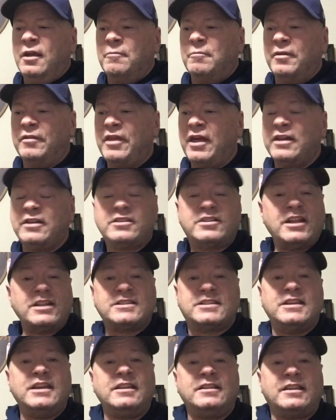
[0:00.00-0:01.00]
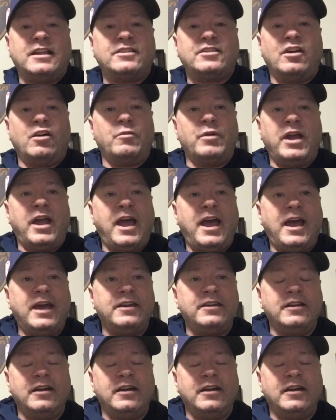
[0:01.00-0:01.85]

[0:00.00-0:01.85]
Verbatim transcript: But that that's it. That's all we had.